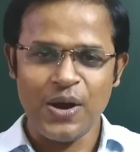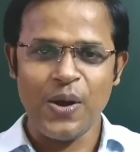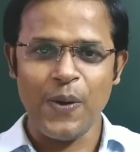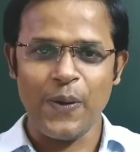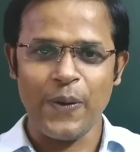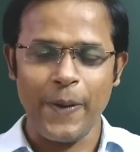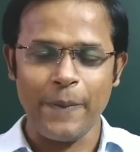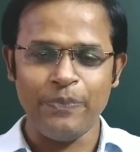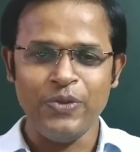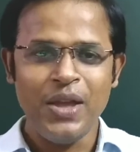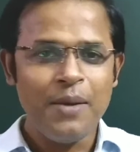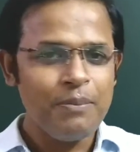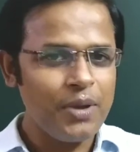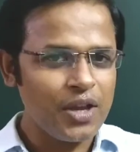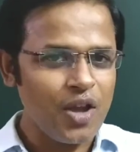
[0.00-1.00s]
Okay.
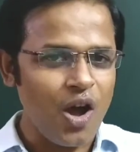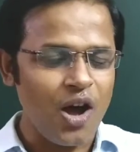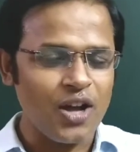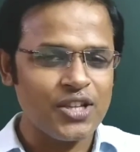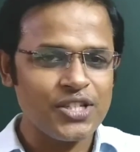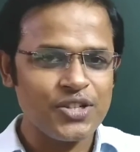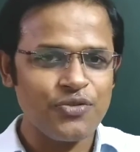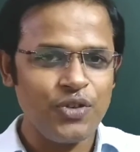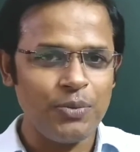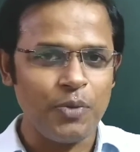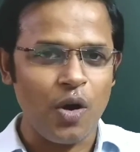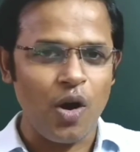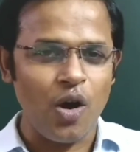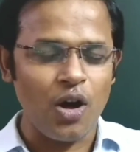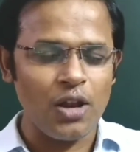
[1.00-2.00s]
Because we
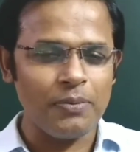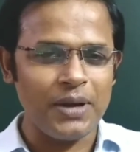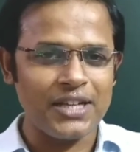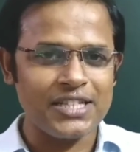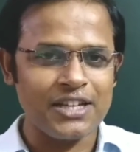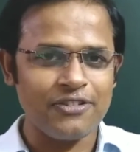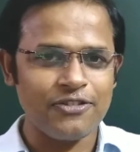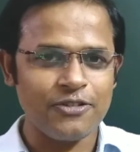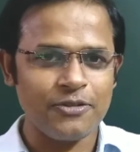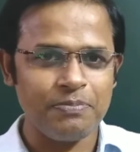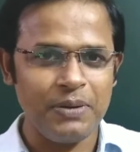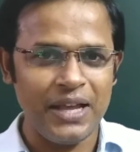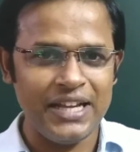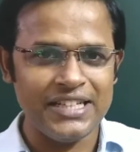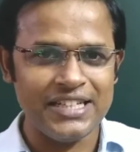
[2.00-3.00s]
all might have
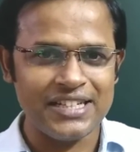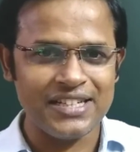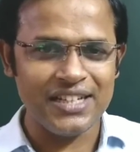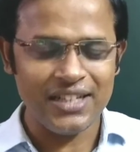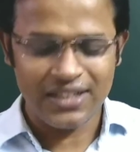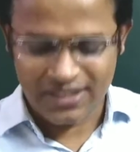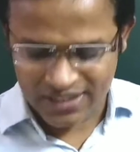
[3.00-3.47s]
played it, no?